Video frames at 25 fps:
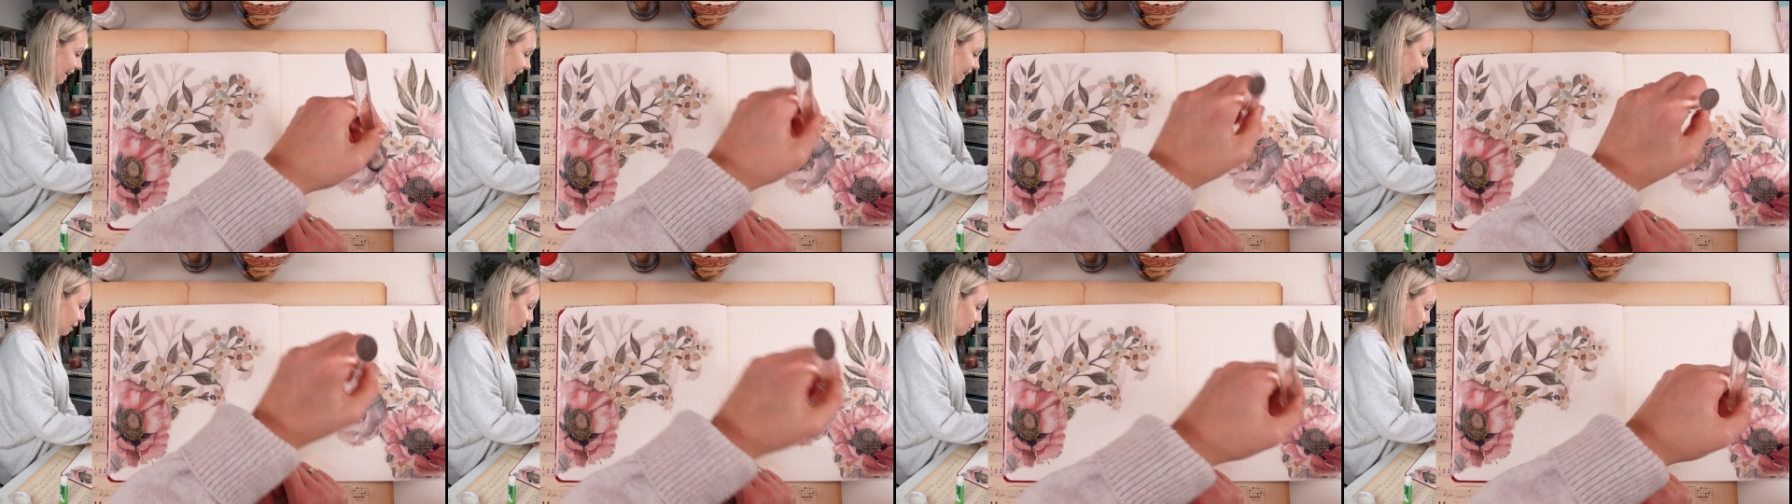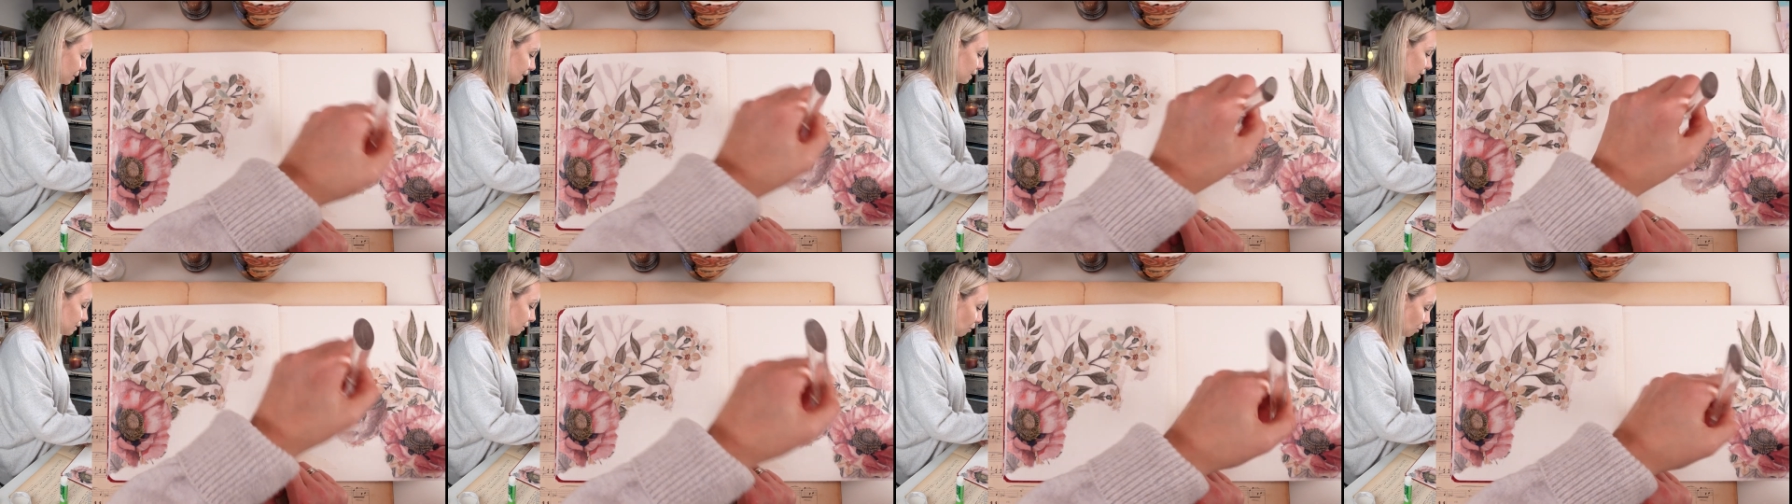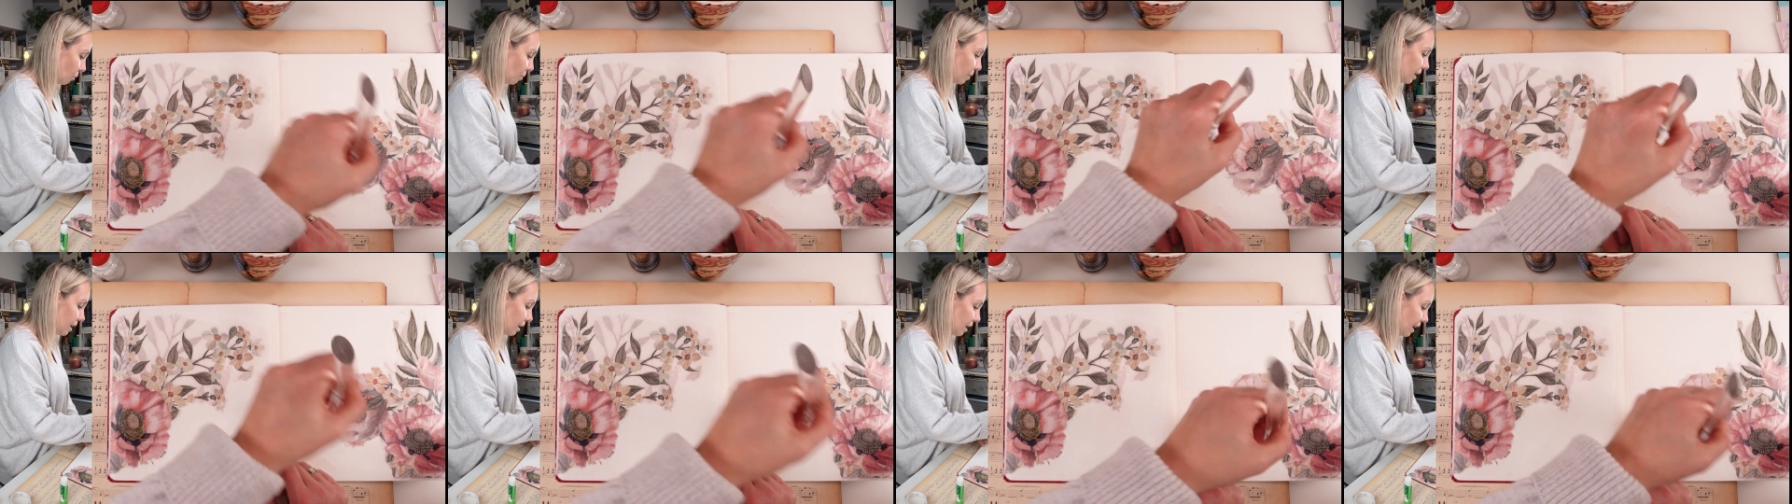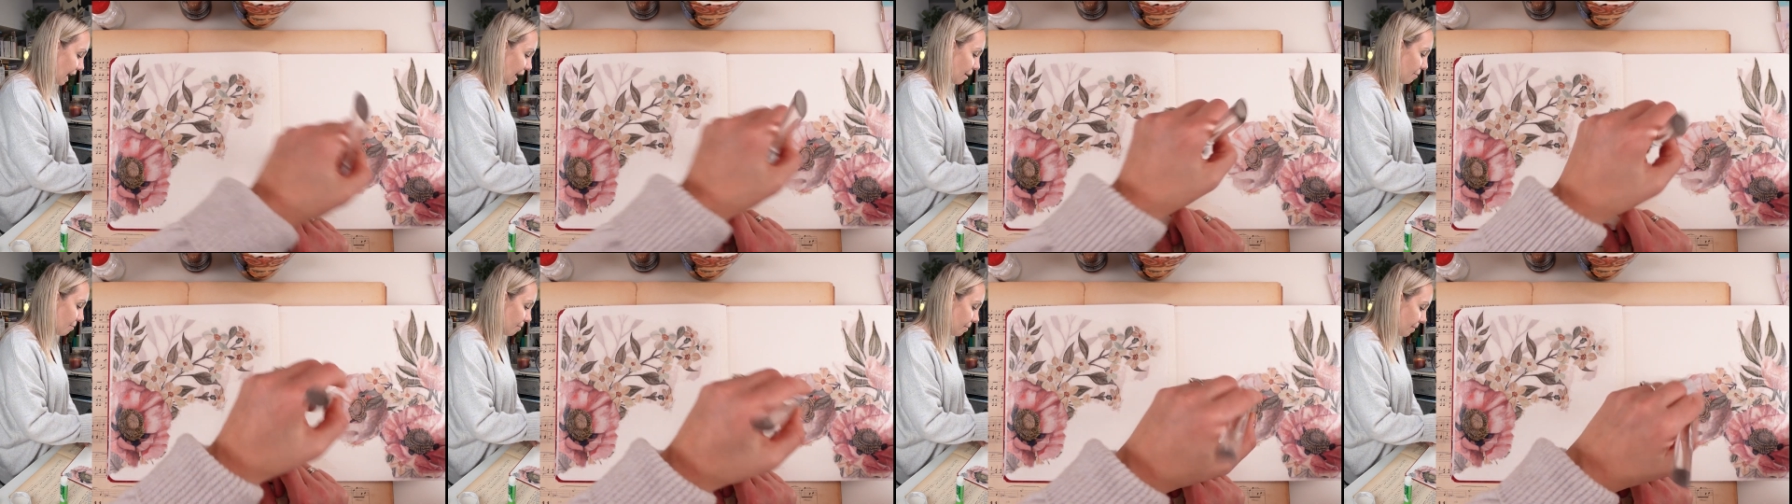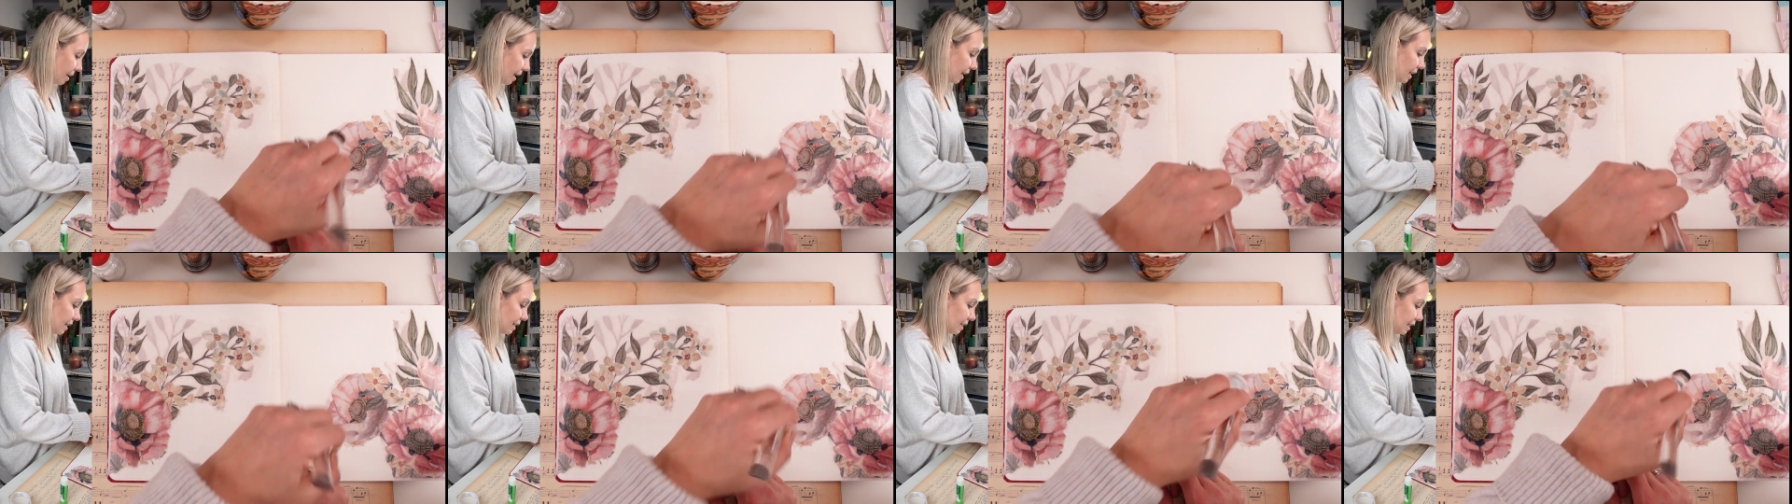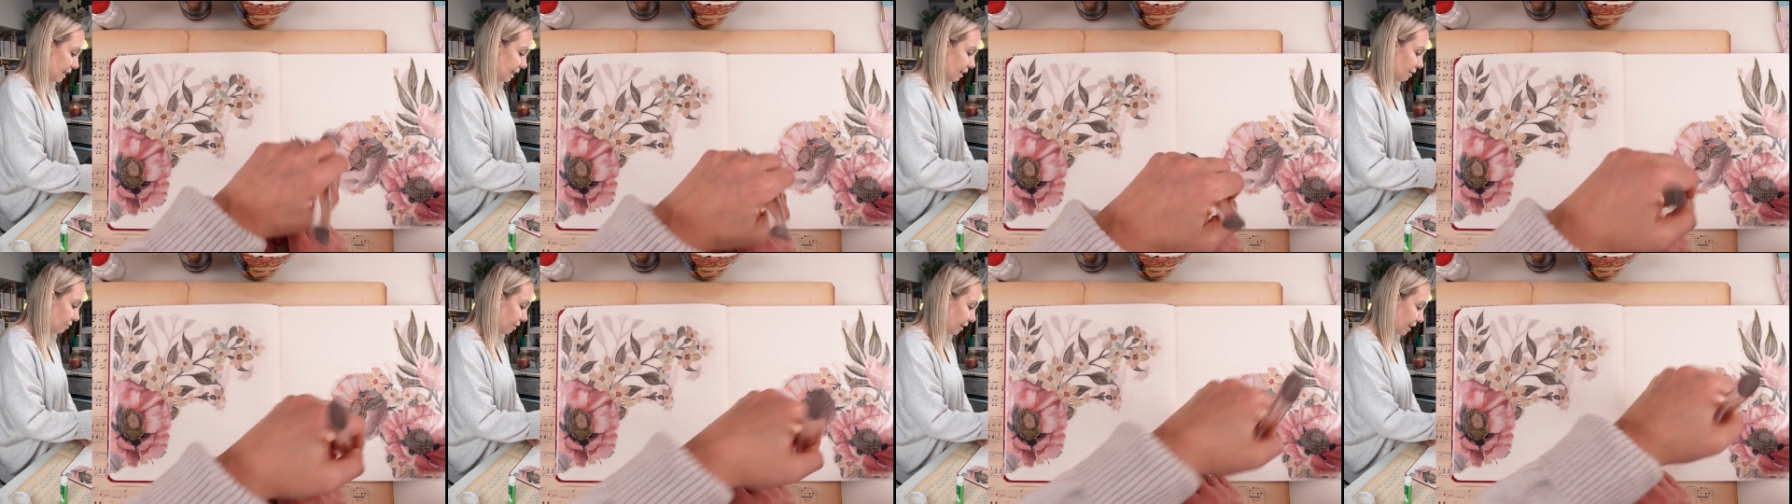There was so many
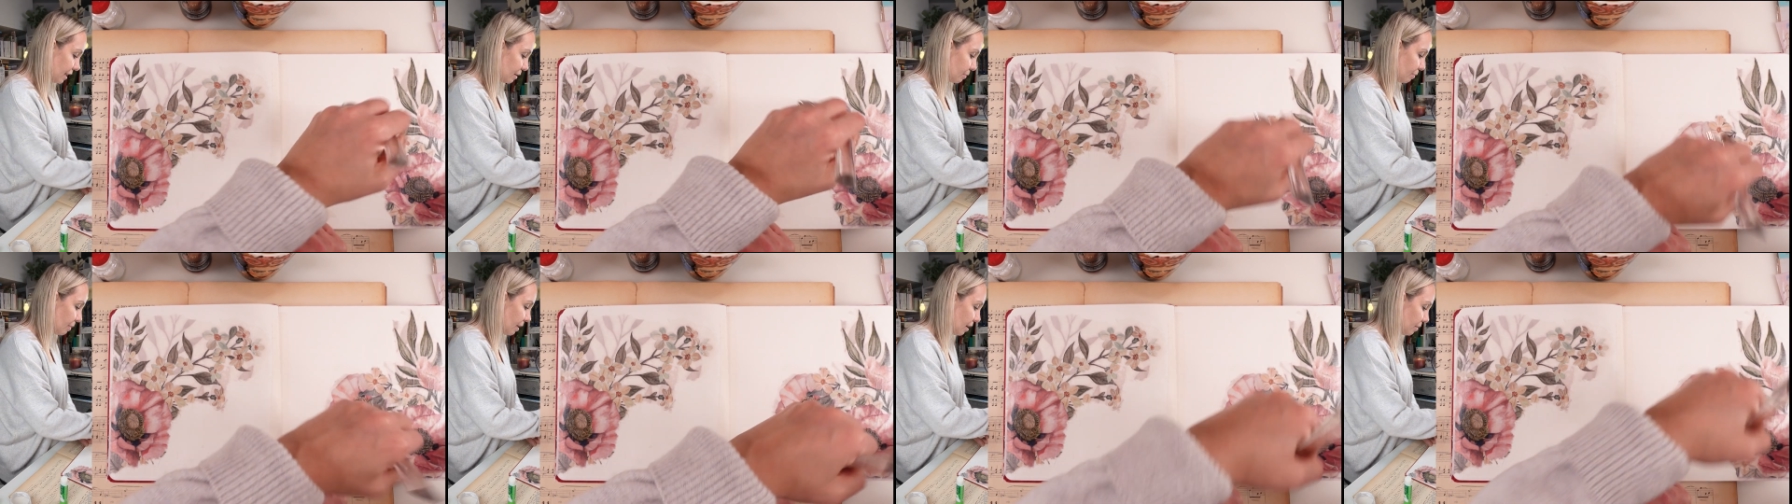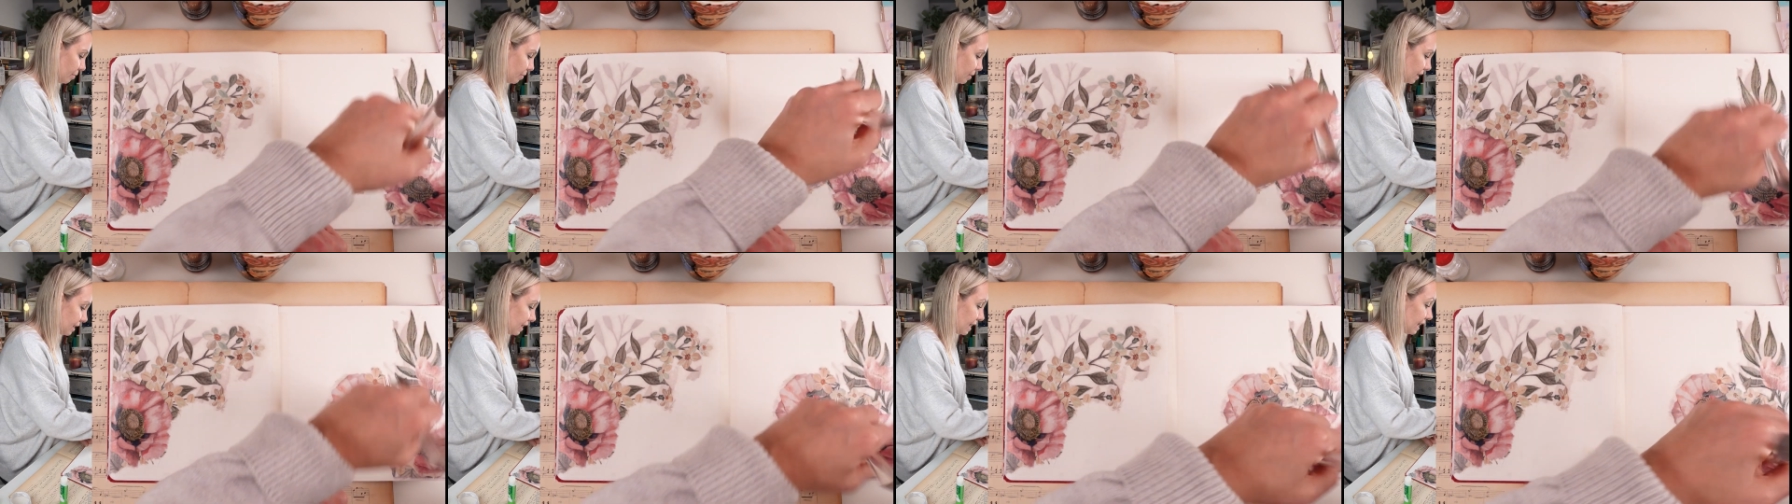amazing rice papers,